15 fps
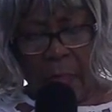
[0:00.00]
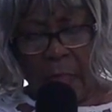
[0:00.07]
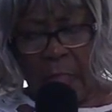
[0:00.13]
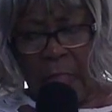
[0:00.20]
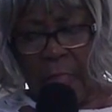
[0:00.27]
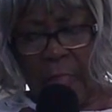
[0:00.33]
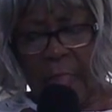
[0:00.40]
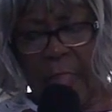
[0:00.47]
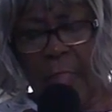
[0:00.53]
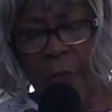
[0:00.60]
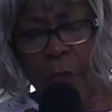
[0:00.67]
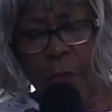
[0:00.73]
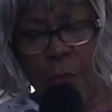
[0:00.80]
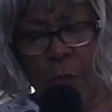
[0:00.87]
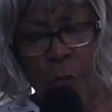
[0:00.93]
This
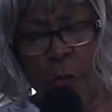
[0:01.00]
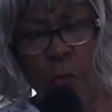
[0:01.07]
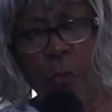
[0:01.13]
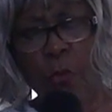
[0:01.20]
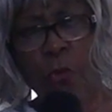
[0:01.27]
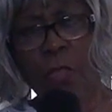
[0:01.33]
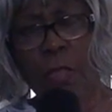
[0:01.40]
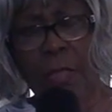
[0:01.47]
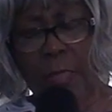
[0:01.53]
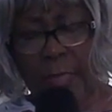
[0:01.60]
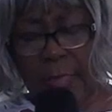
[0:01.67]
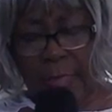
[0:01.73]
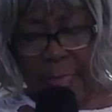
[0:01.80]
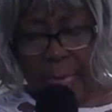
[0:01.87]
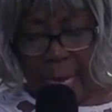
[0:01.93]
is true
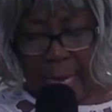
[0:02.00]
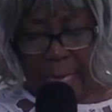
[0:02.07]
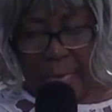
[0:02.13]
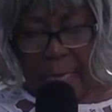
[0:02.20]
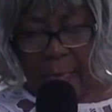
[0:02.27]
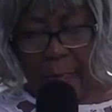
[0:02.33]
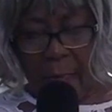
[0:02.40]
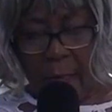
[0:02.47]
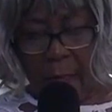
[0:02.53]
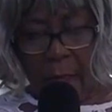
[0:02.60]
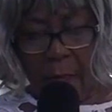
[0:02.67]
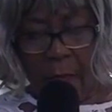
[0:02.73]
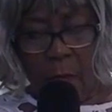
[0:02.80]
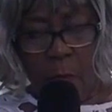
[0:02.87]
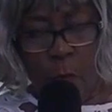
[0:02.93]
today.
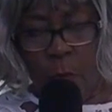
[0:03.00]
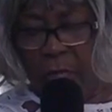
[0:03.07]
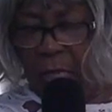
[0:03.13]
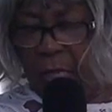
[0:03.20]
We